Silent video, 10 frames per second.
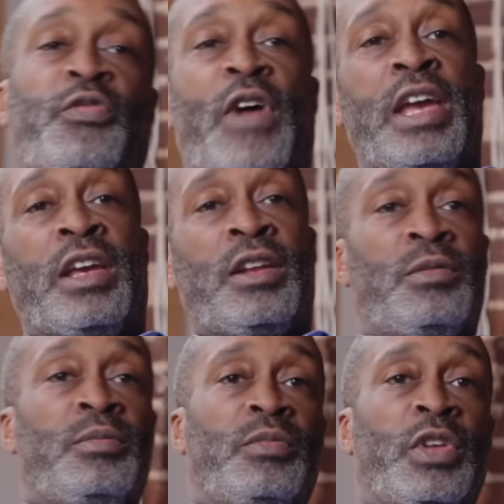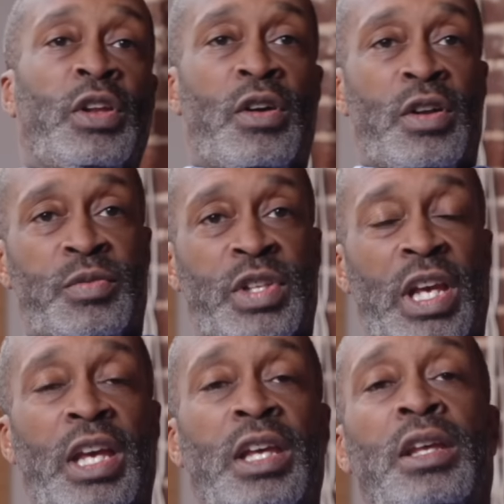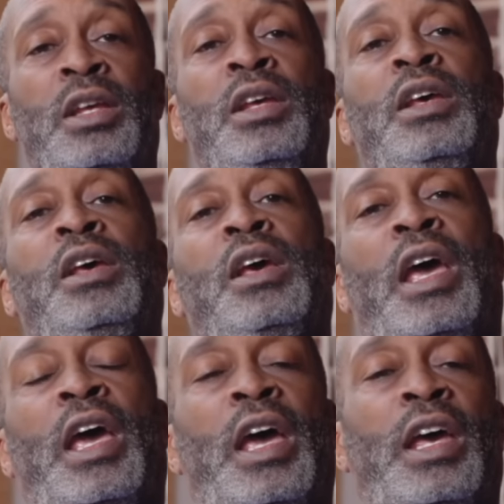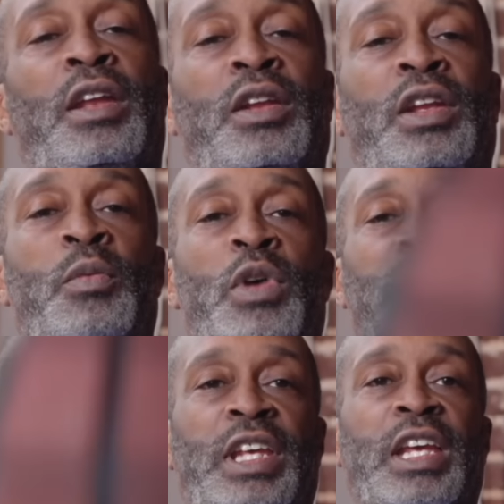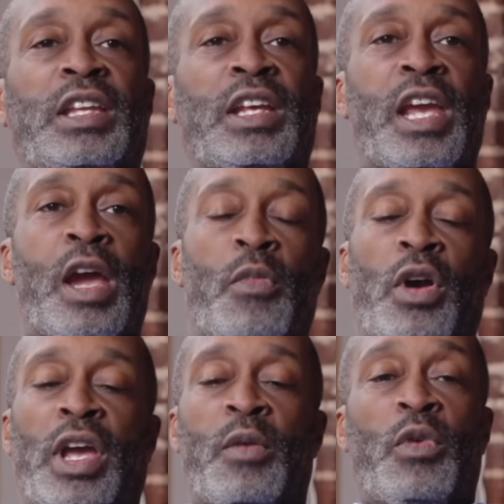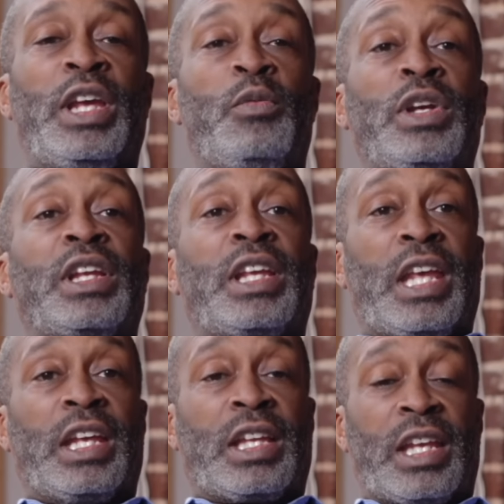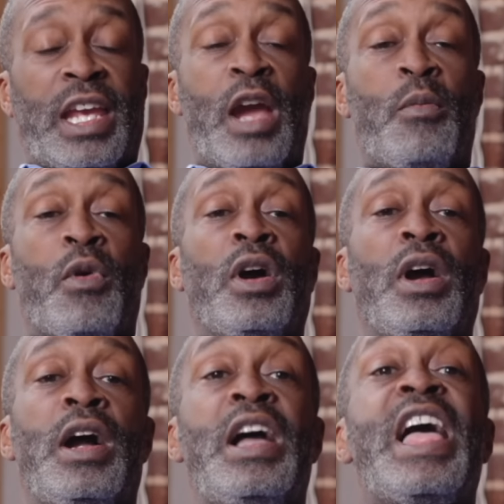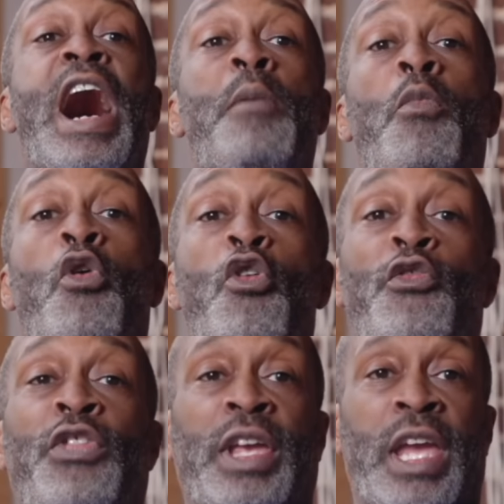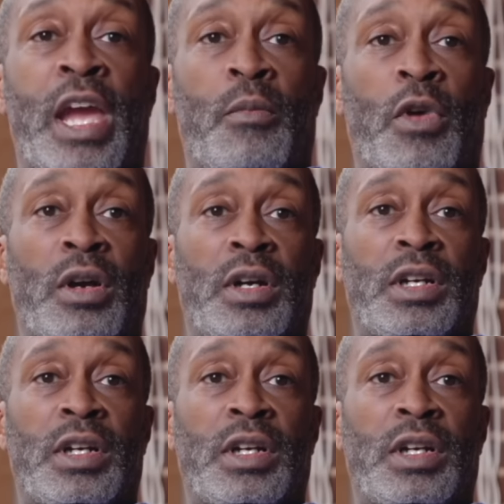fighting him. You know what I'm saying? And he went to kick the camera, and when he went to kick the camera, I moved the camera.